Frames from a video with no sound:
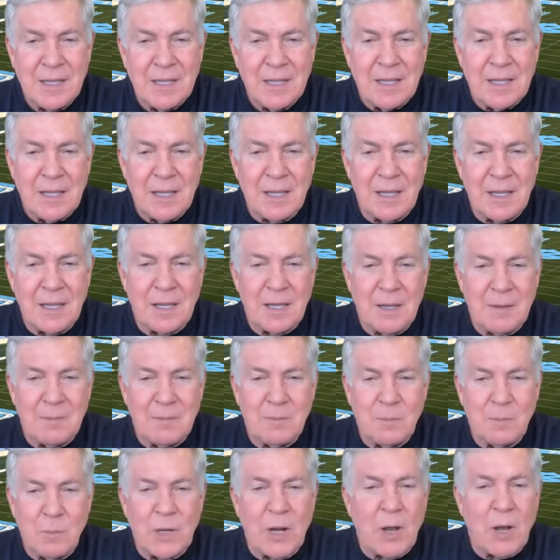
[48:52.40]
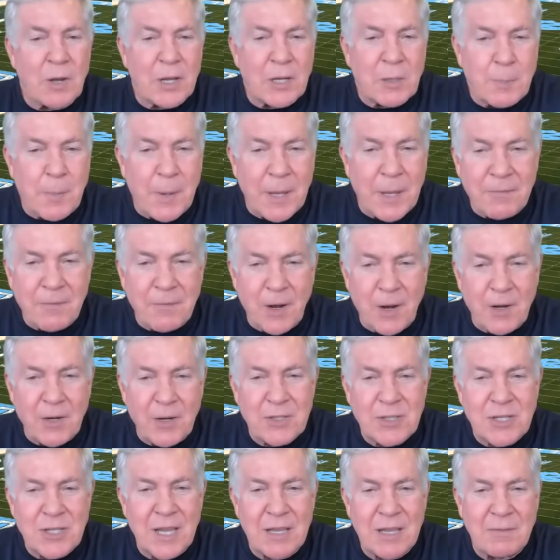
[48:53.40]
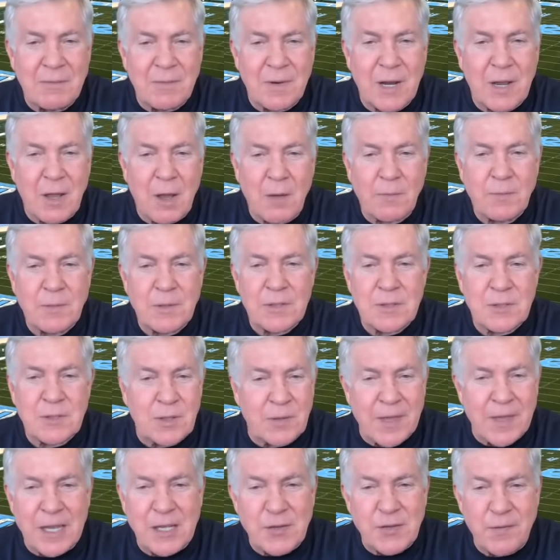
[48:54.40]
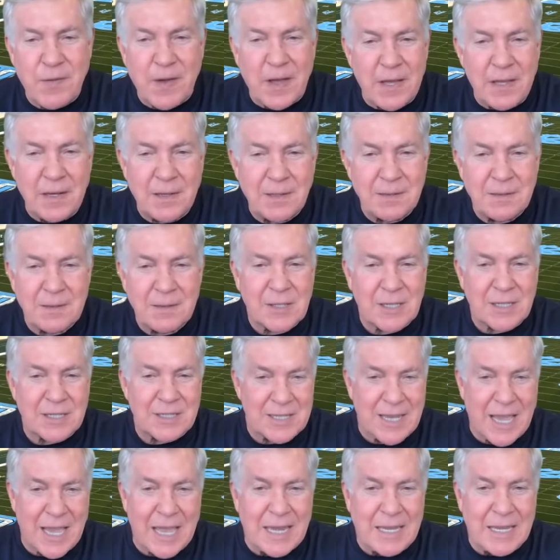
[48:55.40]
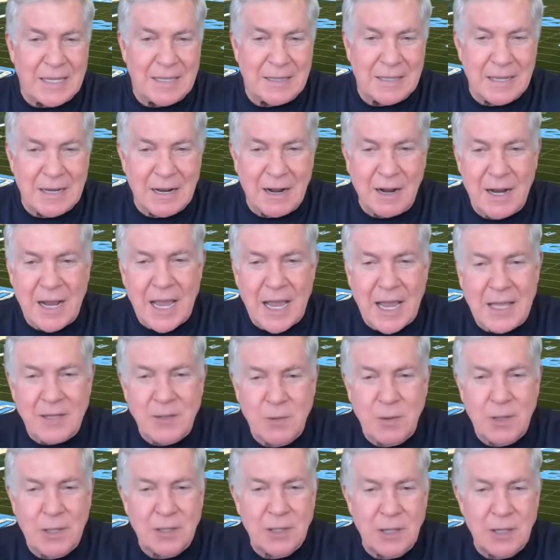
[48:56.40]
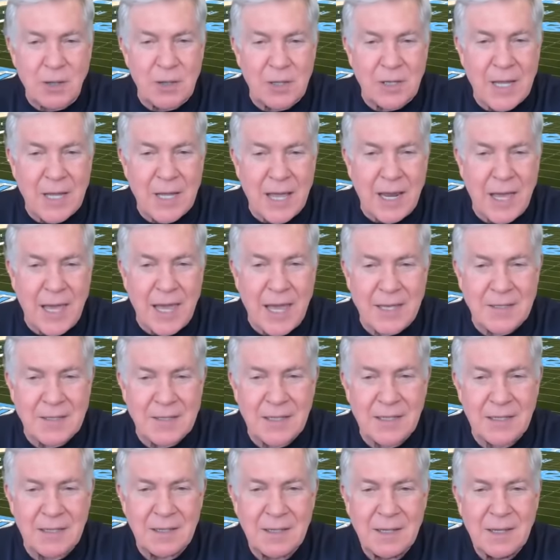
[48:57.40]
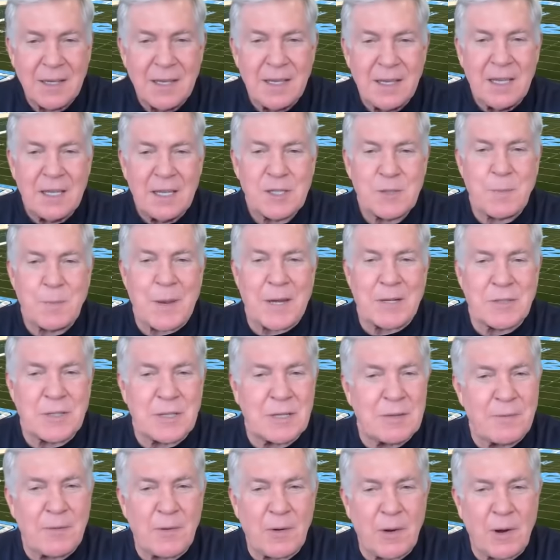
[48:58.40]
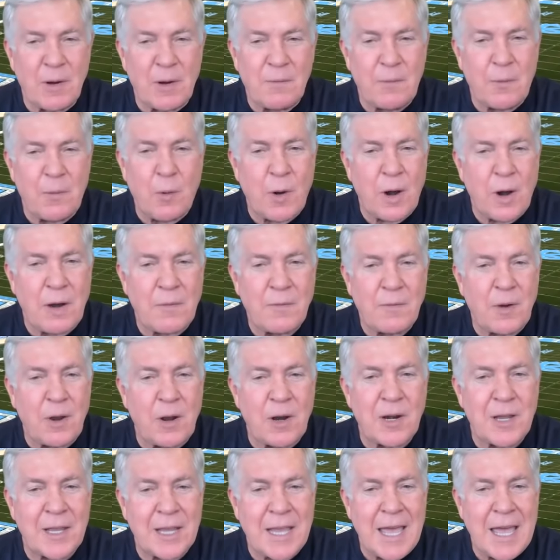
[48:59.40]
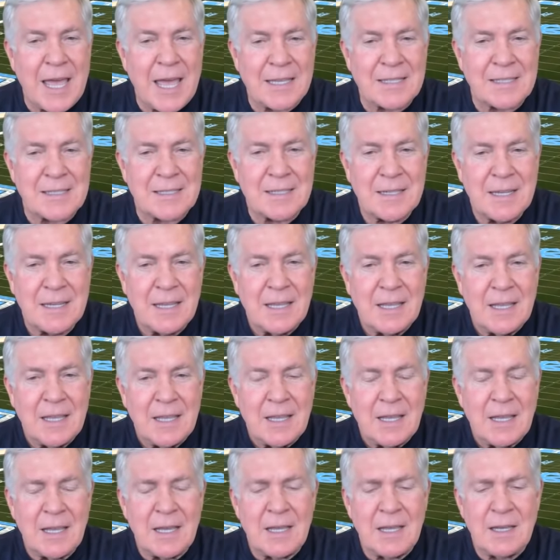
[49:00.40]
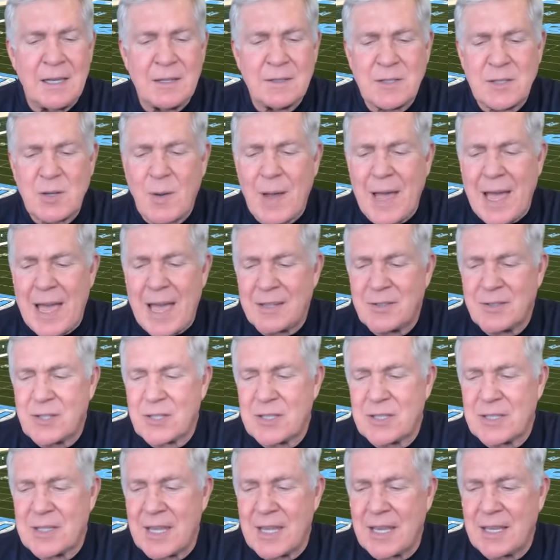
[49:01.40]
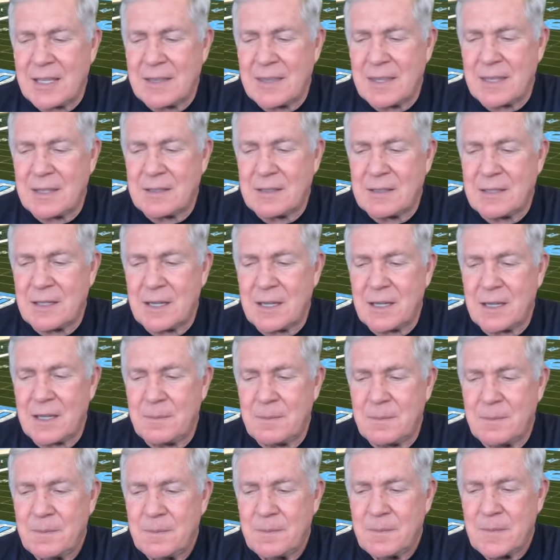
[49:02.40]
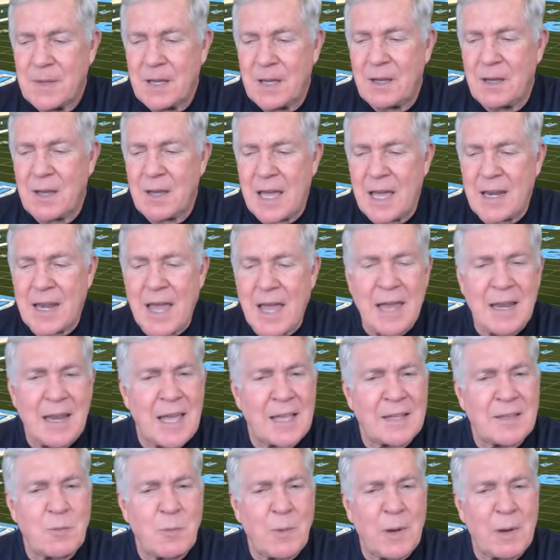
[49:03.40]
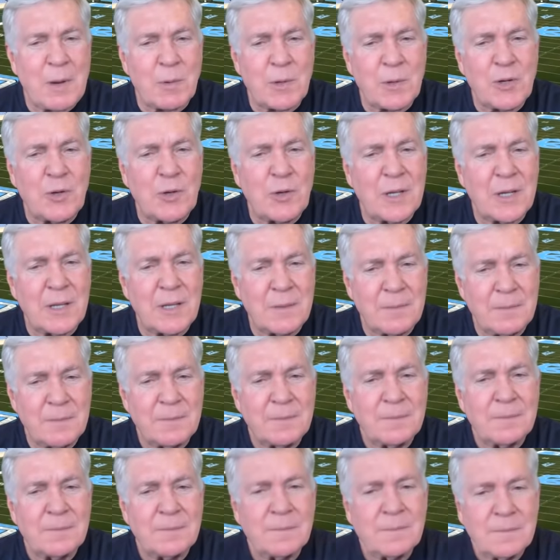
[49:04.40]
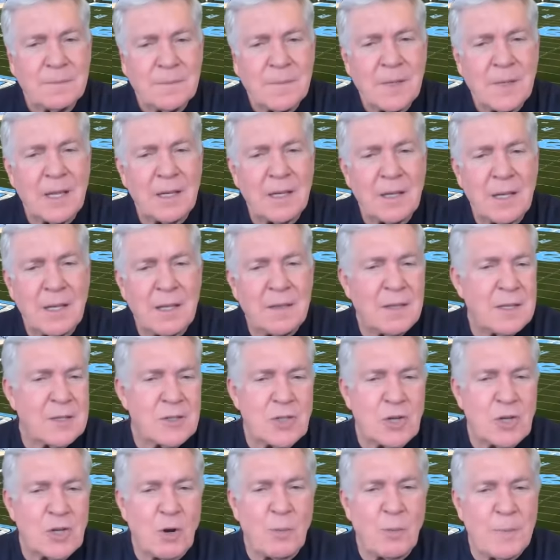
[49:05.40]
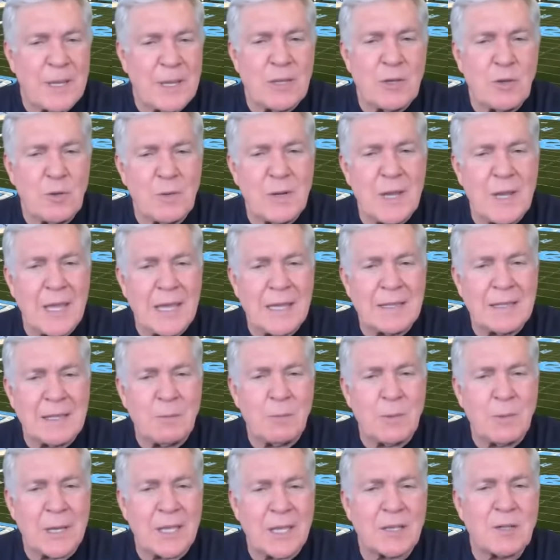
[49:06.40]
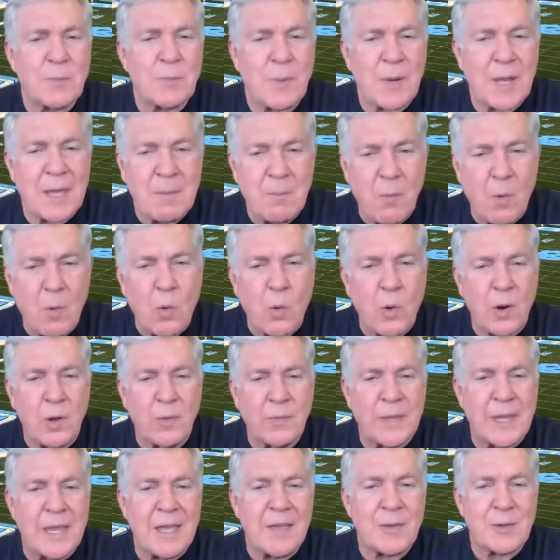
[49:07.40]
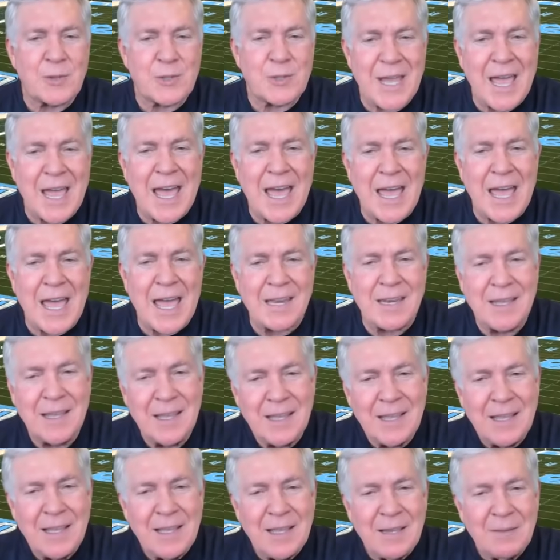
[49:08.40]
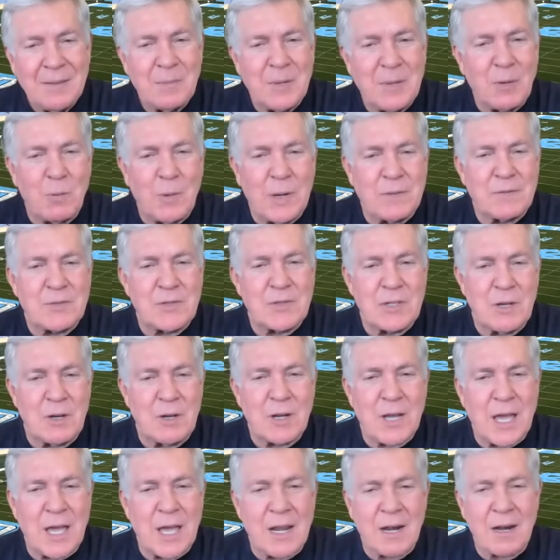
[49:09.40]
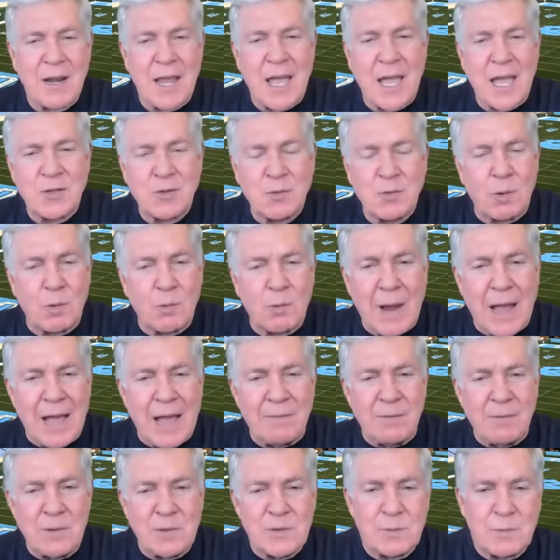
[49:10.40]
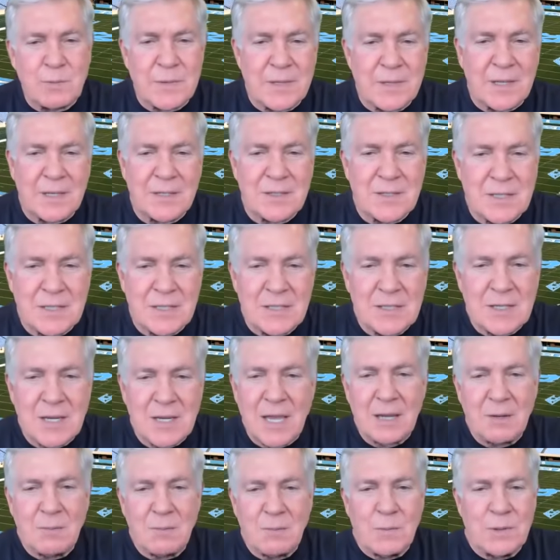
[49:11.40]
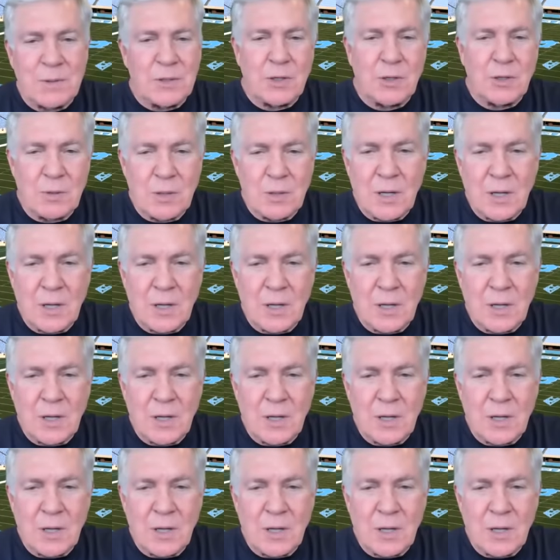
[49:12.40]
Um, we don't get to play Florida State very often, so that's fun. It's exciting that our guys will get to go to Tallahassee, especially for for our Florida guys. Uh, so I just think that uh, uh, I, I like the way we're doing it and and this year will be unique that we get to play more on the other side. But we've still got our natural rivals with NC State and with Duke.